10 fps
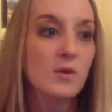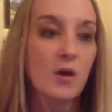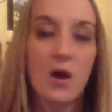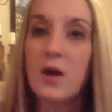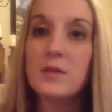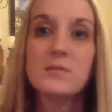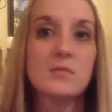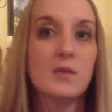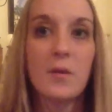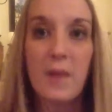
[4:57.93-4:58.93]

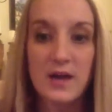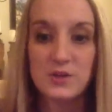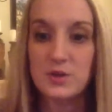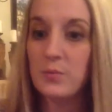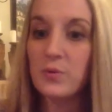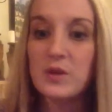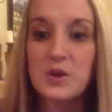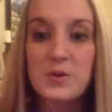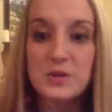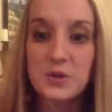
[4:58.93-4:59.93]
unimaginable that you
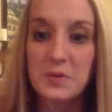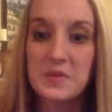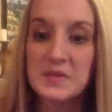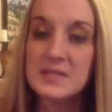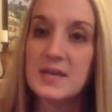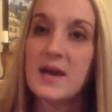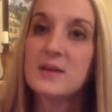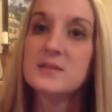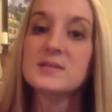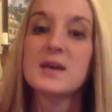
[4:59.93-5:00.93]
could do with this
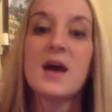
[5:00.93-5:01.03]
text.